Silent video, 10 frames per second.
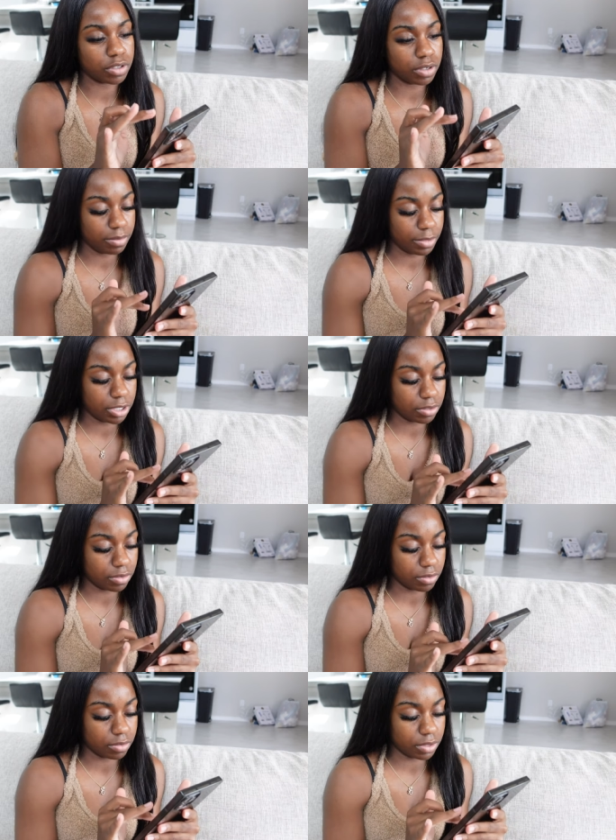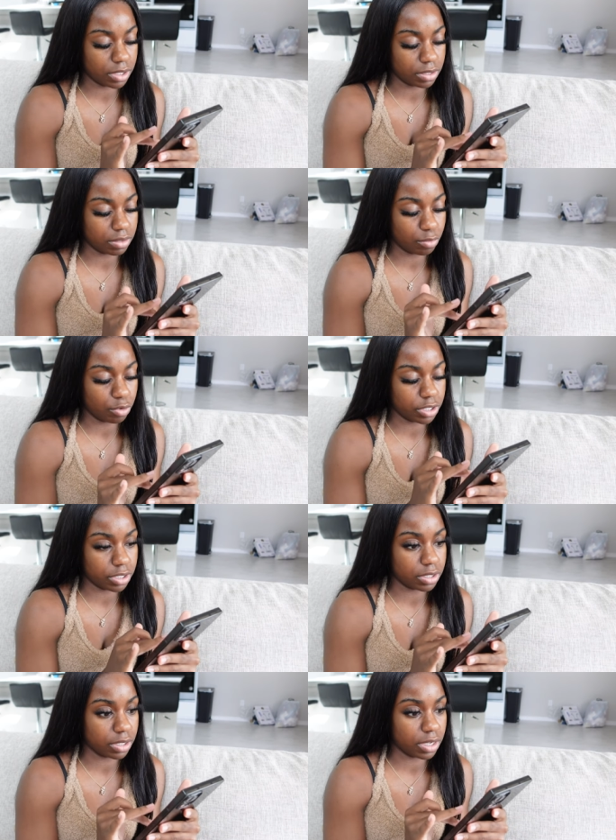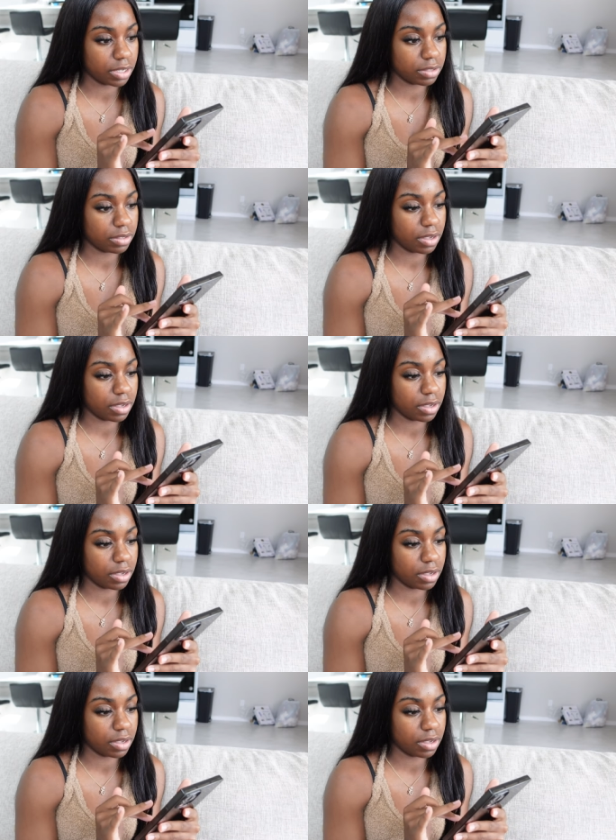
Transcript: So let me just get some more just in case.